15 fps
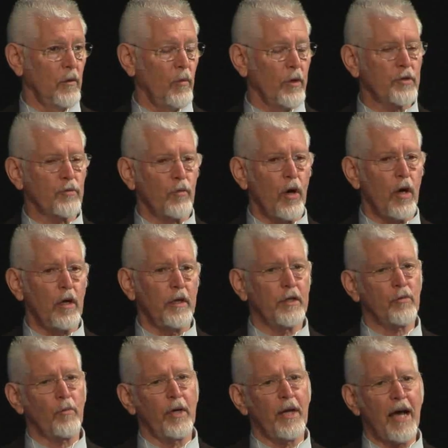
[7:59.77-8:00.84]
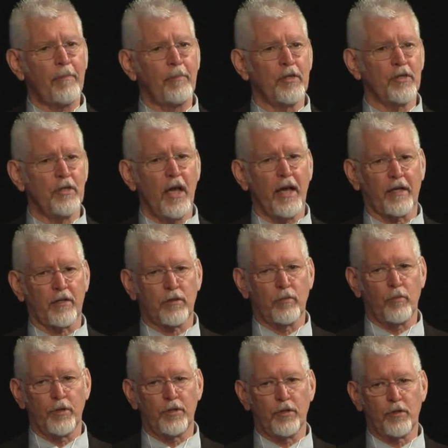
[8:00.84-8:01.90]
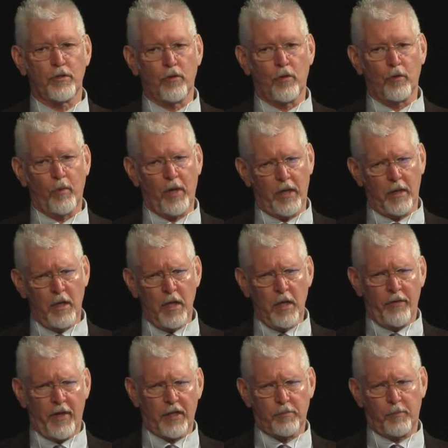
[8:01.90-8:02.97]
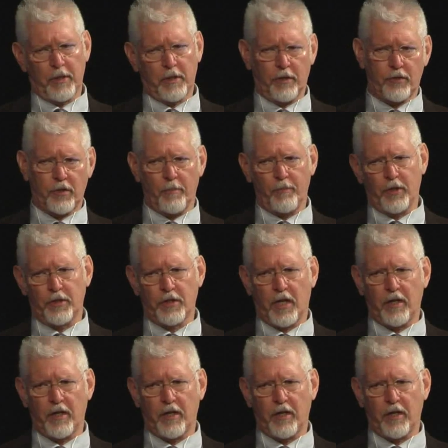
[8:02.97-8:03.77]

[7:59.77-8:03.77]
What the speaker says: What's wrong is what happens next, which is told, well, that's because something's